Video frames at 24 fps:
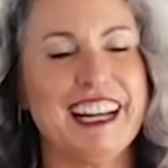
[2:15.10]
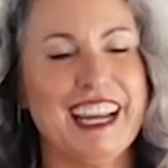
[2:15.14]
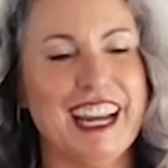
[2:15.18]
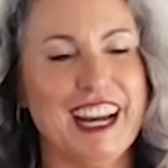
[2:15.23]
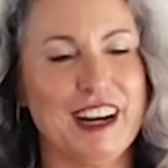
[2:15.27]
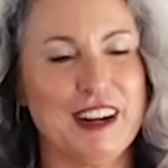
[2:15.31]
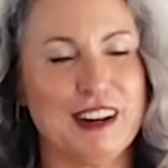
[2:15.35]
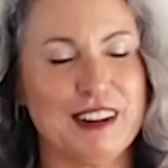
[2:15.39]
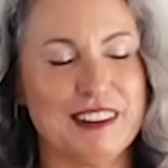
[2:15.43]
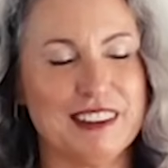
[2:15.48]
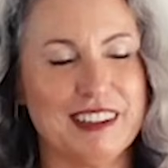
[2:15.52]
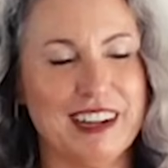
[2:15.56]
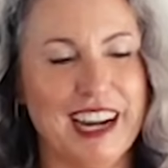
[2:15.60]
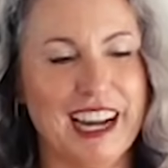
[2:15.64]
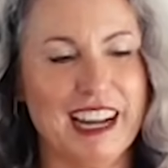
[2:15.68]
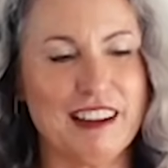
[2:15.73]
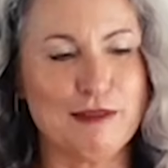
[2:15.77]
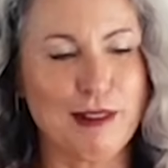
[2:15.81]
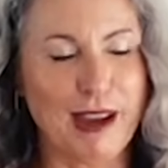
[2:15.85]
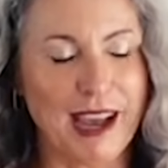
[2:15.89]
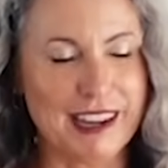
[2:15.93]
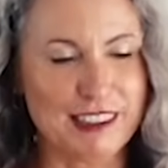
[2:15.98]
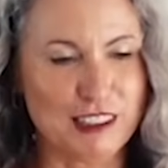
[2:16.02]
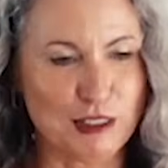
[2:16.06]
know,
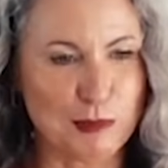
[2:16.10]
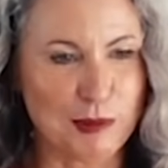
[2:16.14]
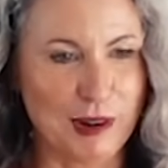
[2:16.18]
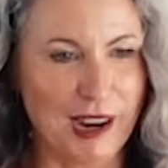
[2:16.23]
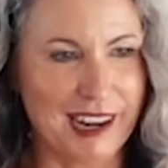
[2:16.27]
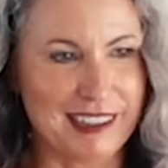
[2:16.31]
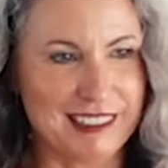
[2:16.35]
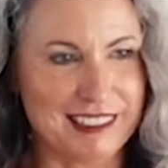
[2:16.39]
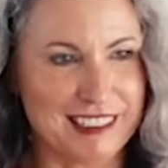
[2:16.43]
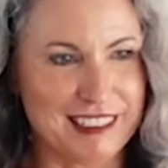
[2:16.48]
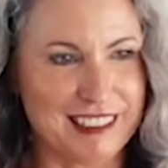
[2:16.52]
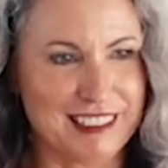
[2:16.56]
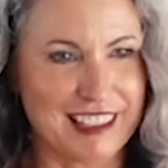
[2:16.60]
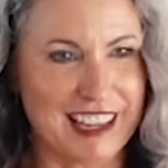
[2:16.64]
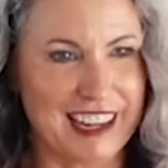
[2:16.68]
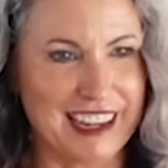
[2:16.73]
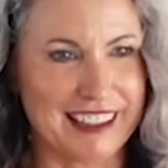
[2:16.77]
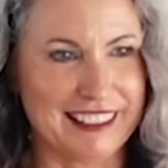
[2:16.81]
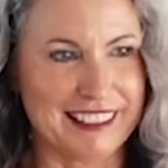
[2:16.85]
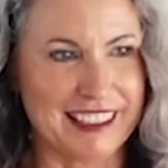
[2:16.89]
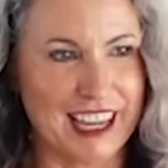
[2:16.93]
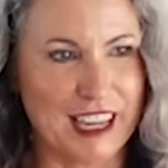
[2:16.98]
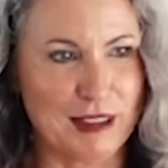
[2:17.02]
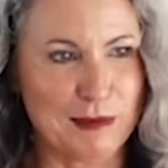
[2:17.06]
I've had to practice
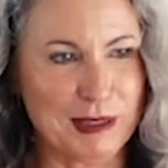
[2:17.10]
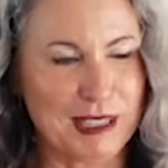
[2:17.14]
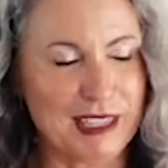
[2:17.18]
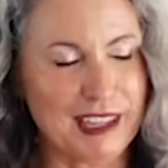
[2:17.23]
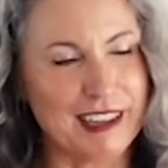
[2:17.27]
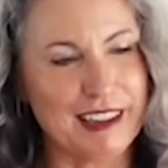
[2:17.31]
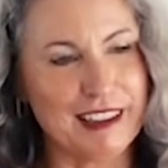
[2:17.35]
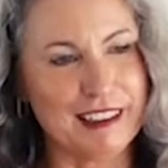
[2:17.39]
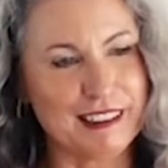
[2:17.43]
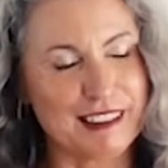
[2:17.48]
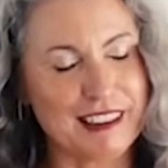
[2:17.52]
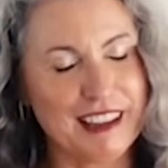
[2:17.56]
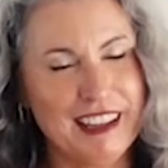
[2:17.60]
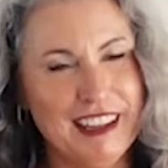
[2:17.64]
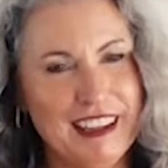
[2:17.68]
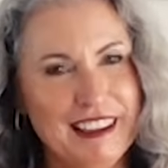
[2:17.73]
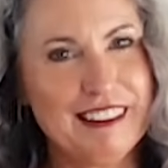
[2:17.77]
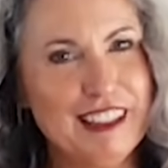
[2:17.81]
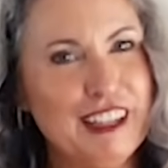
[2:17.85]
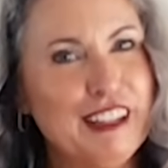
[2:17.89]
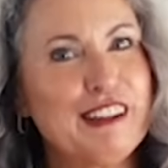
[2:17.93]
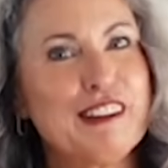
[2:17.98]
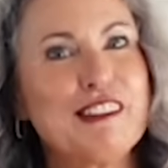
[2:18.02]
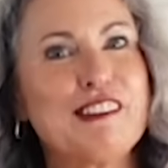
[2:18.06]
saying that because
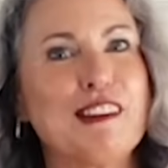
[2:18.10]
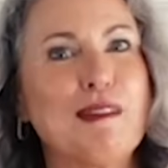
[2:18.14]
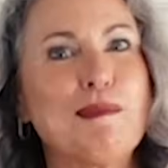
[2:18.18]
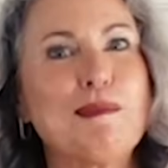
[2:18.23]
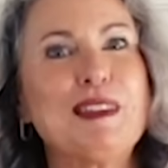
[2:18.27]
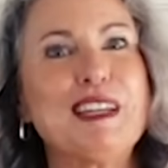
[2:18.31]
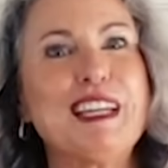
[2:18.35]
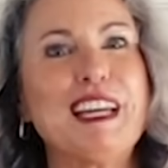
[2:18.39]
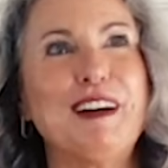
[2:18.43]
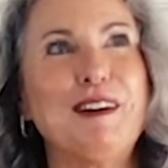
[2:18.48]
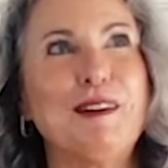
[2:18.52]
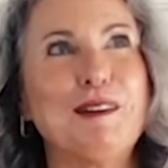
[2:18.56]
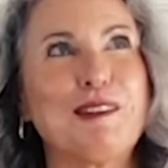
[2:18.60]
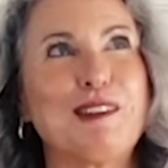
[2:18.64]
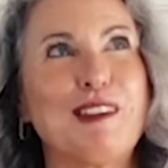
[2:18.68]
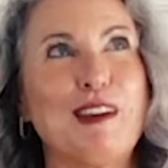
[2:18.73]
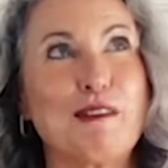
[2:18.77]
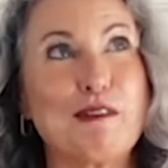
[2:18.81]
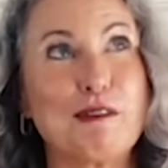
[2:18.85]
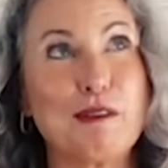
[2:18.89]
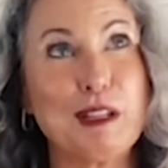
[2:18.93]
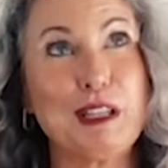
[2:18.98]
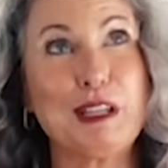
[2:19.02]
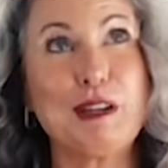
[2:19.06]
there is something else
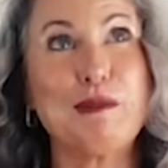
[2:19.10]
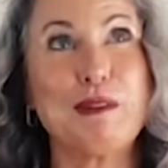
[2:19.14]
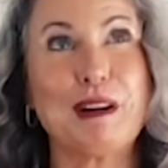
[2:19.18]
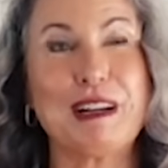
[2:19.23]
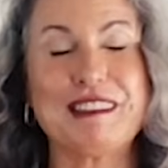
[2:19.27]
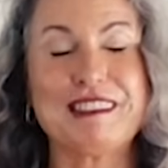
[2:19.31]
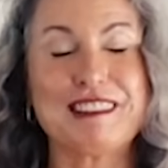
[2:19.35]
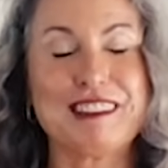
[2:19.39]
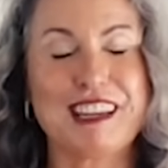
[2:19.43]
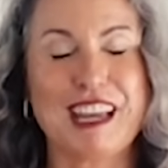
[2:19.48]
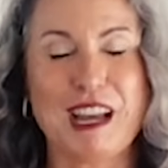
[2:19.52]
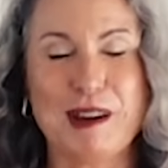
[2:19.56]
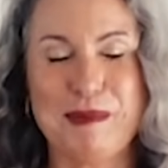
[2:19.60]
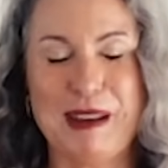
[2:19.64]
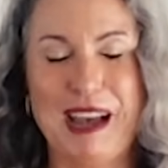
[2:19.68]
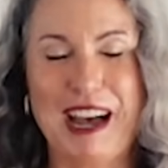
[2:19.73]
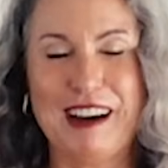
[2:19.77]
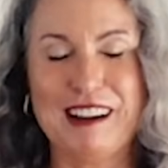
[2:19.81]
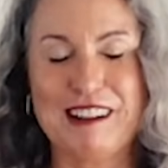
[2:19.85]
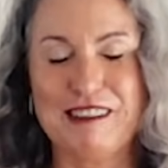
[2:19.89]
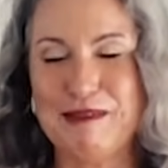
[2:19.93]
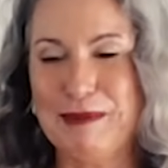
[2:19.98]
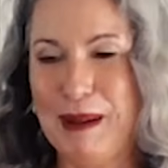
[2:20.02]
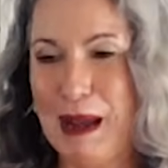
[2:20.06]
that really wants to come
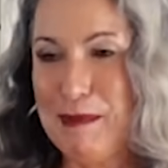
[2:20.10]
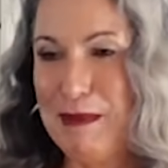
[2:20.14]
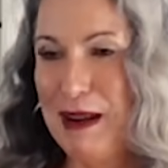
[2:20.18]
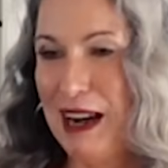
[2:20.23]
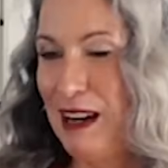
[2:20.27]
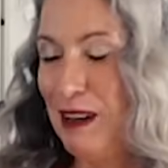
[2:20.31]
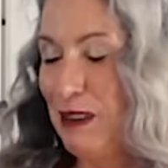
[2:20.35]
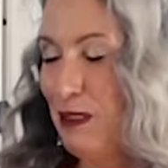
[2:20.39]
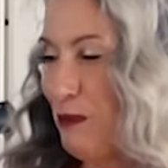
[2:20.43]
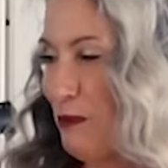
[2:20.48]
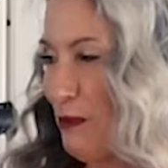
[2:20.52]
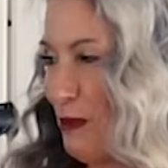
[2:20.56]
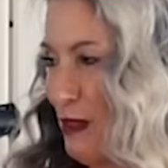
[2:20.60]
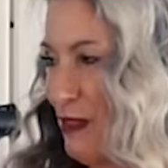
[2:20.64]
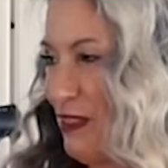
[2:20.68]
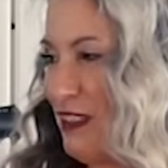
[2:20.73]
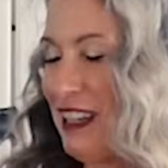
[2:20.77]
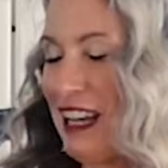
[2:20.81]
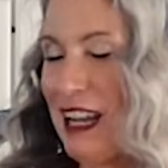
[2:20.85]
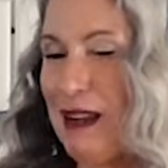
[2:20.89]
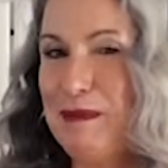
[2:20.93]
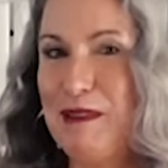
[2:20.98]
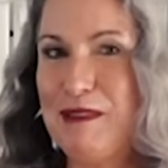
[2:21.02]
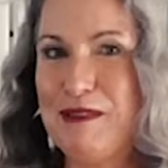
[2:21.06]
out of my mouth with the
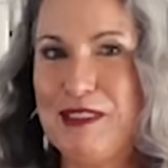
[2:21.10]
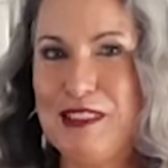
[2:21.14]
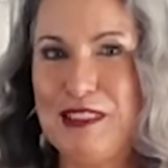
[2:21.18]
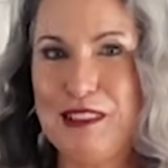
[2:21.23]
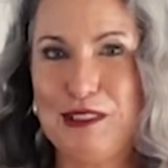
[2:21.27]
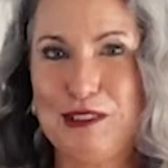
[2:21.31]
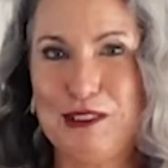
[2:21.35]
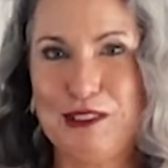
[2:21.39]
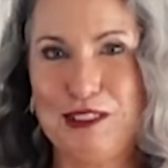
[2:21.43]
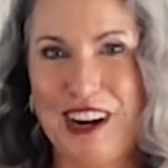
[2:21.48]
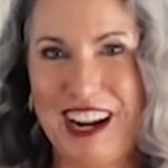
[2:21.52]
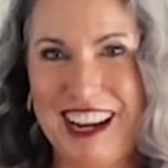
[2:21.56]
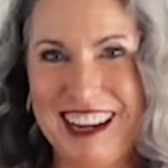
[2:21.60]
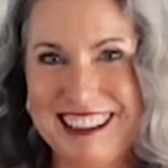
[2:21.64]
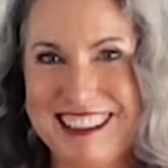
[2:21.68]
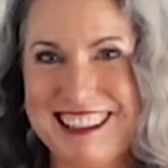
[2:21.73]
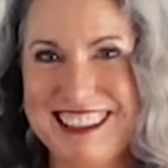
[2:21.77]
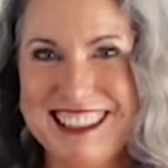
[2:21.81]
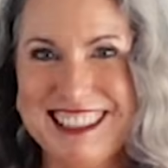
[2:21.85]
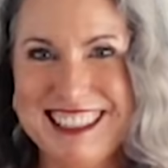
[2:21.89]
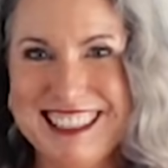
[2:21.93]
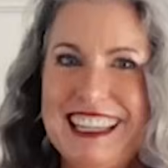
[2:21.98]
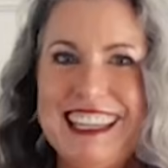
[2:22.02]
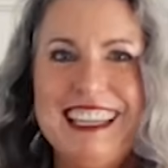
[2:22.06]
name of this
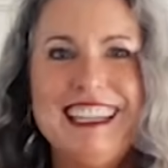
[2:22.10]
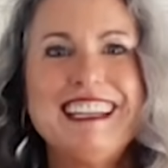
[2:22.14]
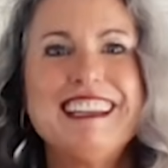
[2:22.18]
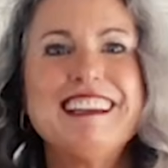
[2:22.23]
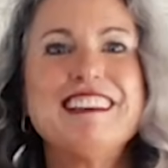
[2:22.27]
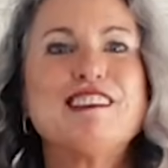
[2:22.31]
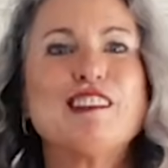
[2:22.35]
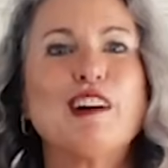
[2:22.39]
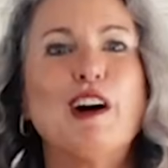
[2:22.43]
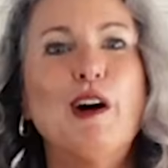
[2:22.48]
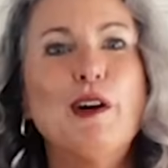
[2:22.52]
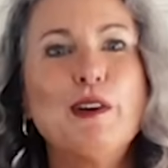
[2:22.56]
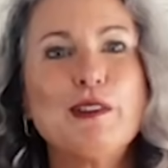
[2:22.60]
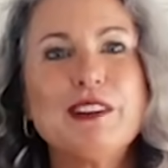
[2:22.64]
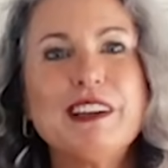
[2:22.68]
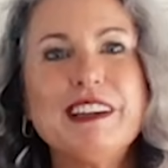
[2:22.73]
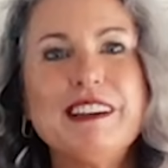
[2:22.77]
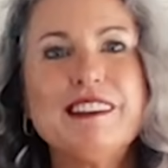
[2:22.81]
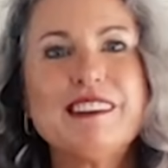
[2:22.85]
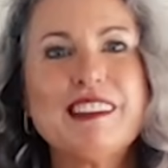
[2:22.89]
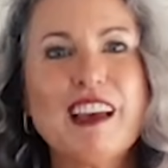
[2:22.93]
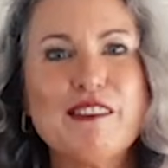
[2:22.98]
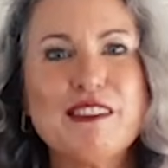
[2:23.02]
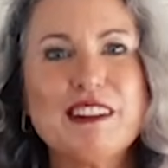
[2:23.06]
dress. It is only
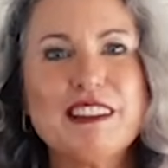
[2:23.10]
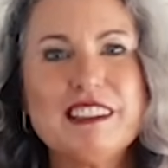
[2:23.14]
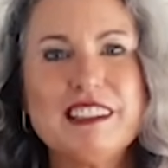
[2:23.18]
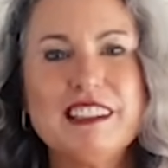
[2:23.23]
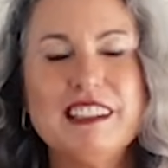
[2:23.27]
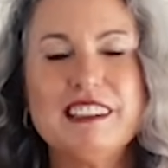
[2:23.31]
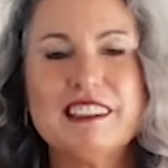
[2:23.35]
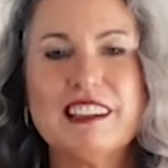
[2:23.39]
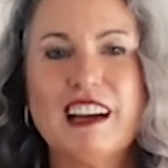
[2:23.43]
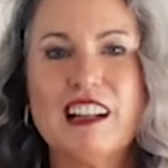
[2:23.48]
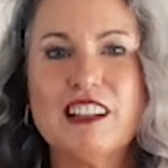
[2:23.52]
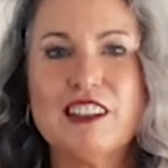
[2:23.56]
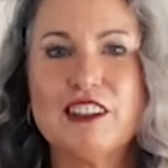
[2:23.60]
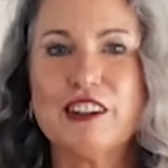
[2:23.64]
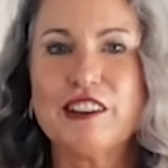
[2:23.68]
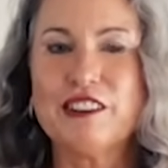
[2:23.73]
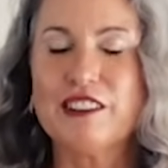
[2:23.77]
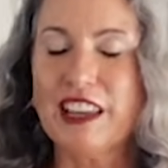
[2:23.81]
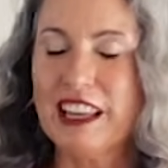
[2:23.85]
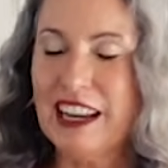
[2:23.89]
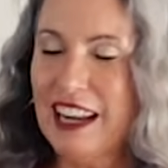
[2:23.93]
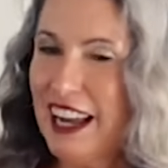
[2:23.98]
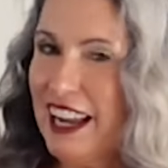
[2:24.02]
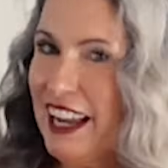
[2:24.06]
$17,
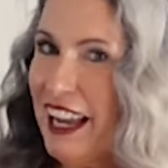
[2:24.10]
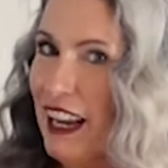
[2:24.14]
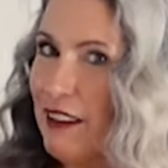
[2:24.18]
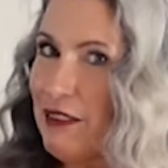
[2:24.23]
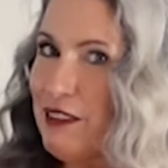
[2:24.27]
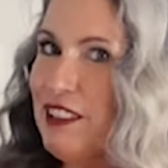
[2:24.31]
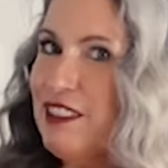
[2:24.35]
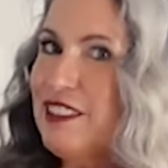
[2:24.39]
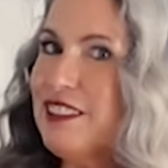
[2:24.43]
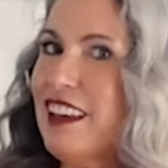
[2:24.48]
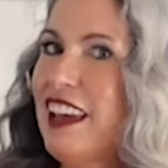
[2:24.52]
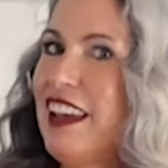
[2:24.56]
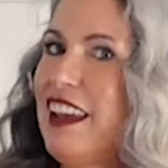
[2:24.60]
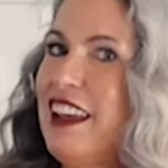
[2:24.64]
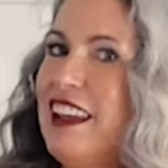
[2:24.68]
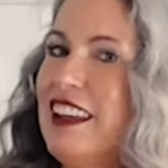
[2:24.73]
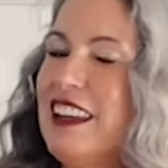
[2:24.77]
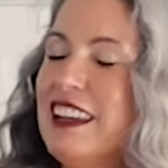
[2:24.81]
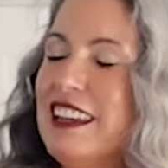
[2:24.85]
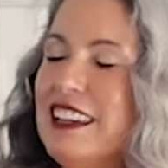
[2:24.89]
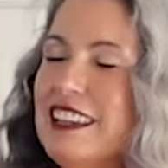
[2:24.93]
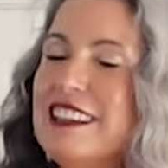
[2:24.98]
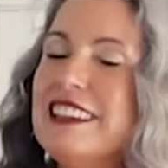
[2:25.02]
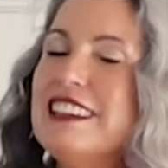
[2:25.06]
and I have to
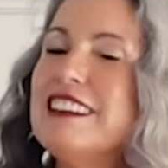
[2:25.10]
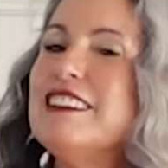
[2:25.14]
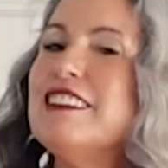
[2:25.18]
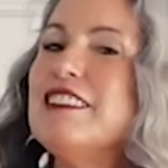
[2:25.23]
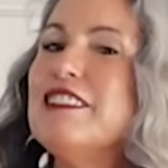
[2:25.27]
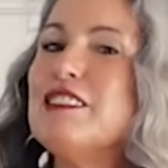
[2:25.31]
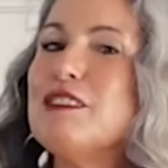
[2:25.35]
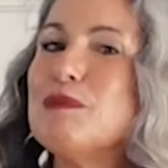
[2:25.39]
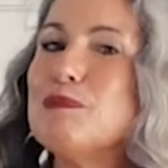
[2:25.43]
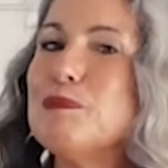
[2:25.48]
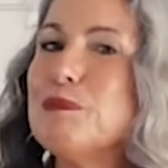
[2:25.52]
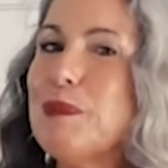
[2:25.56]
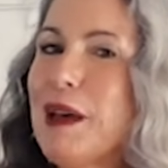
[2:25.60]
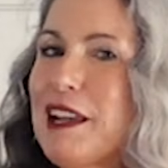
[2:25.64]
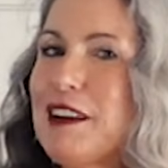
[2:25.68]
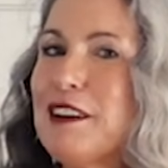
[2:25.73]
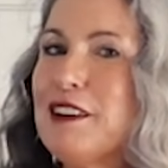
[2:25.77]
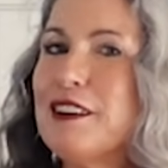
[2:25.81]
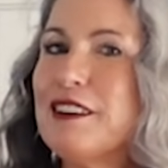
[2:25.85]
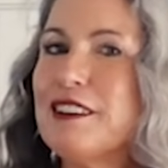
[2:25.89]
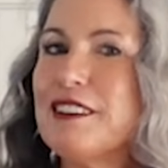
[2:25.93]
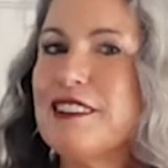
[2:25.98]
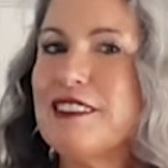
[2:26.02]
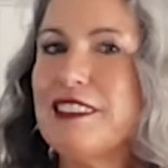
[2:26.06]
say, it is
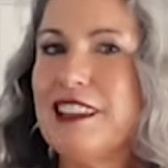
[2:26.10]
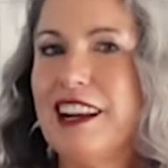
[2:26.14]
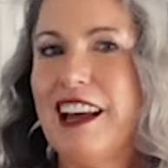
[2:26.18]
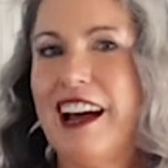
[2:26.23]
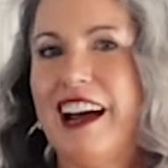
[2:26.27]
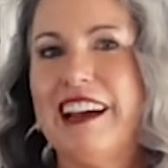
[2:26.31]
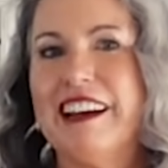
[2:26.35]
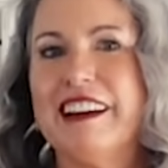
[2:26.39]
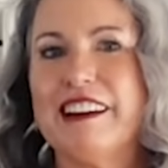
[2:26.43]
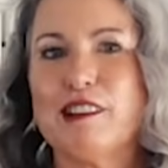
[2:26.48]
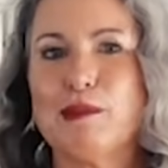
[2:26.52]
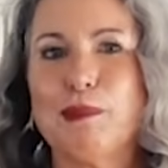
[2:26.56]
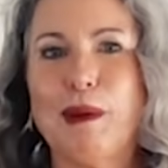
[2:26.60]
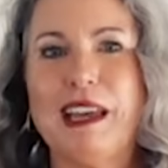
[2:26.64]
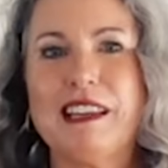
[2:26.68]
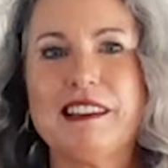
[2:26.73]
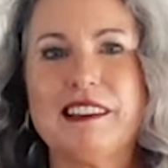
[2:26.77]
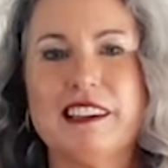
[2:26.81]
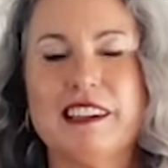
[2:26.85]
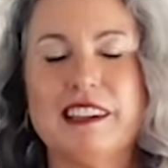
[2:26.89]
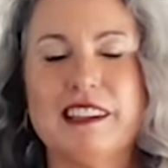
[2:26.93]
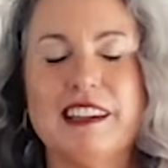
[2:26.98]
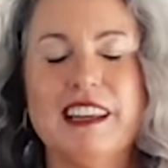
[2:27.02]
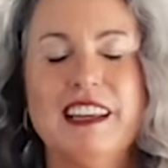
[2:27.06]
better than I
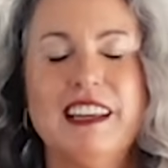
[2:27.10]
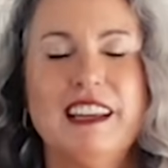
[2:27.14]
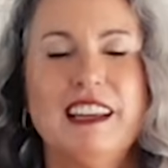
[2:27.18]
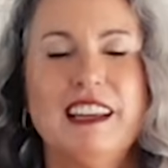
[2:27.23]
expected.